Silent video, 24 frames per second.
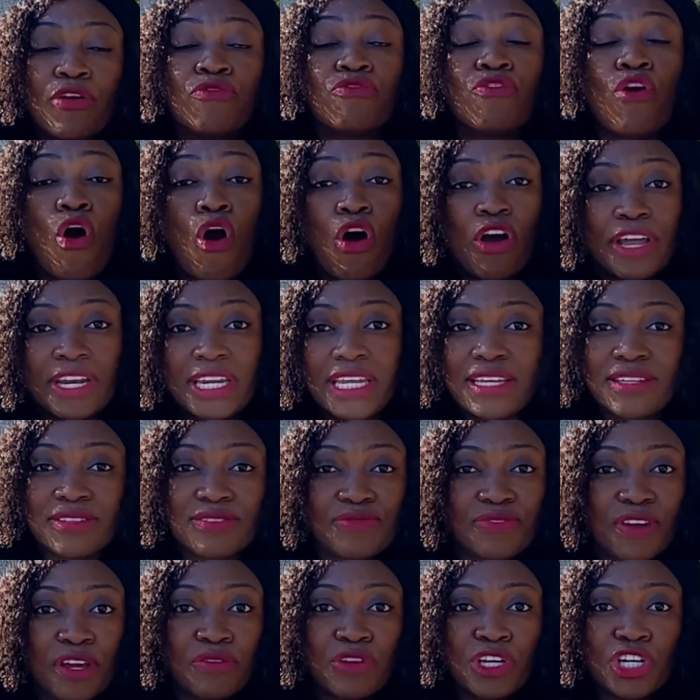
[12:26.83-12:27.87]
raw honey
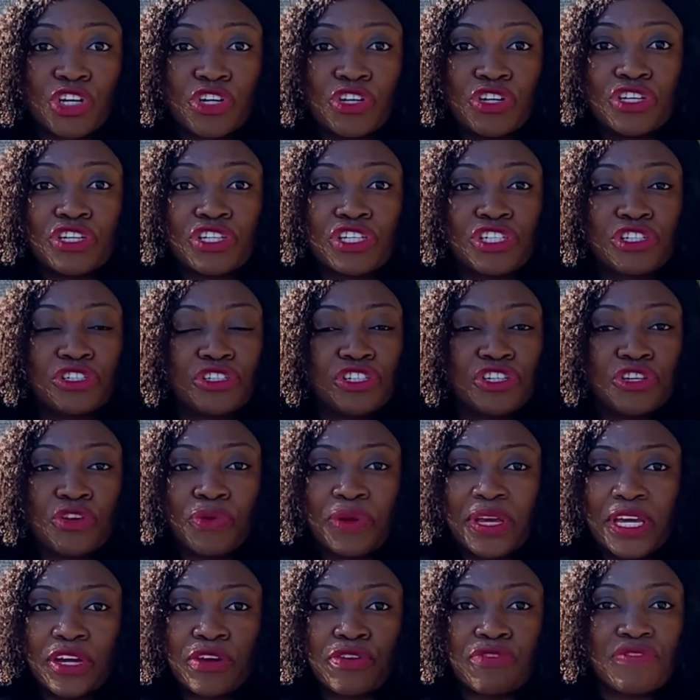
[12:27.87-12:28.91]
is very good.
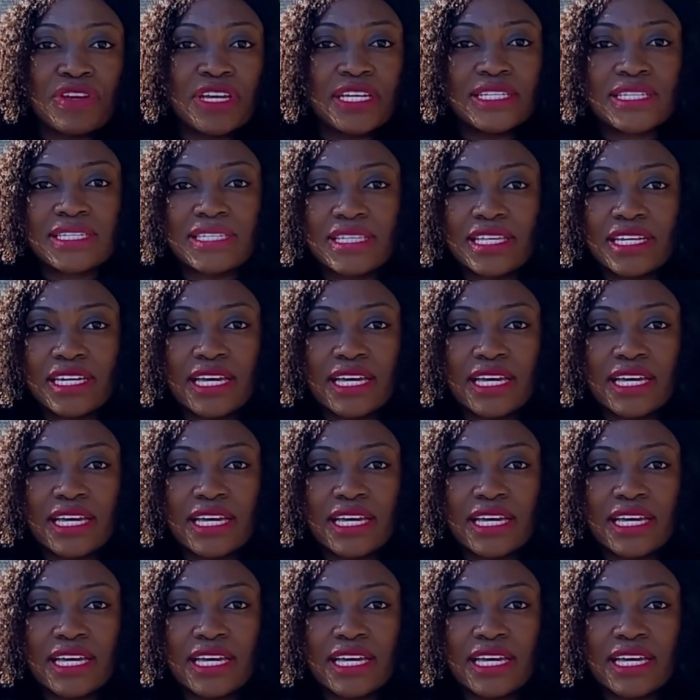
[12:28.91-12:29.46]
Increase